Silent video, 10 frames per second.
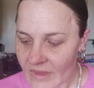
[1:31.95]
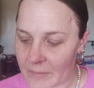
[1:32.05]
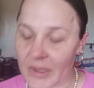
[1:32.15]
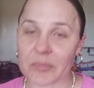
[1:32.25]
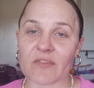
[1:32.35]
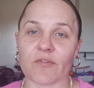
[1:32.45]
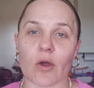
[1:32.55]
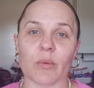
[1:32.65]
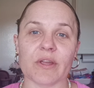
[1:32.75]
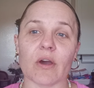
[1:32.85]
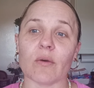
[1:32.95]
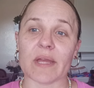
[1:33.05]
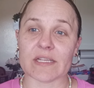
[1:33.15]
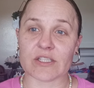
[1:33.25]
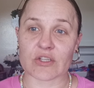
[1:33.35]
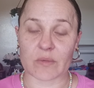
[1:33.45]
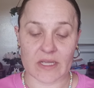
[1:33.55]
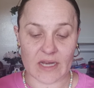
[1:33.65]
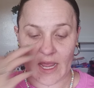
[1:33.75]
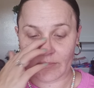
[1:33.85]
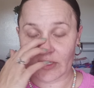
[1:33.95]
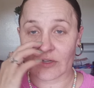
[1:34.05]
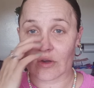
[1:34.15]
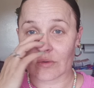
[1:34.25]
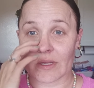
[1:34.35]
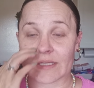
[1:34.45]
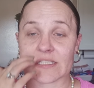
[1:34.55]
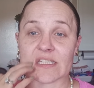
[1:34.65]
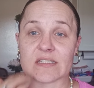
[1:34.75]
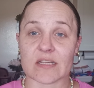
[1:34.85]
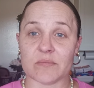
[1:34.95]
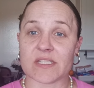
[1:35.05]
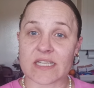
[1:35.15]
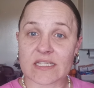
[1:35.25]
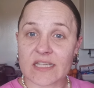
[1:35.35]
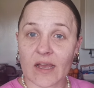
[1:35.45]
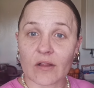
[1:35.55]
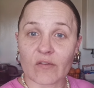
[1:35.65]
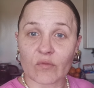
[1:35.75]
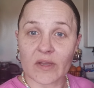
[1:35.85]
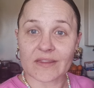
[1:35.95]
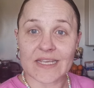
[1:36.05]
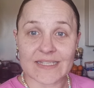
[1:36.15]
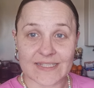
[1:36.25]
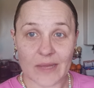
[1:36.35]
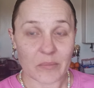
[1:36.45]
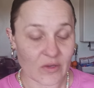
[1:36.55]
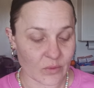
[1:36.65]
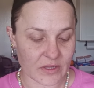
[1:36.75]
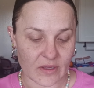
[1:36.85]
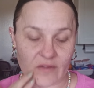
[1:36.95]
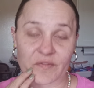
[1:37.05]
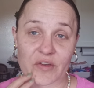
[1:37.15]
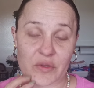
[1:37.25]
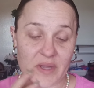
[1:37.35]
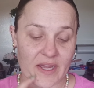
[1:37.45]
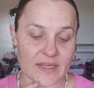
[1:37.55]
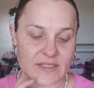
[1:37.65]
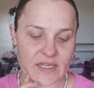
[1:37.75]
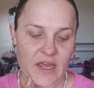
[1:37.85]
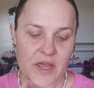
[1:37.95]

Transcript: But before we go into it, I'm going to go into some detail of what they sent me with for you guys.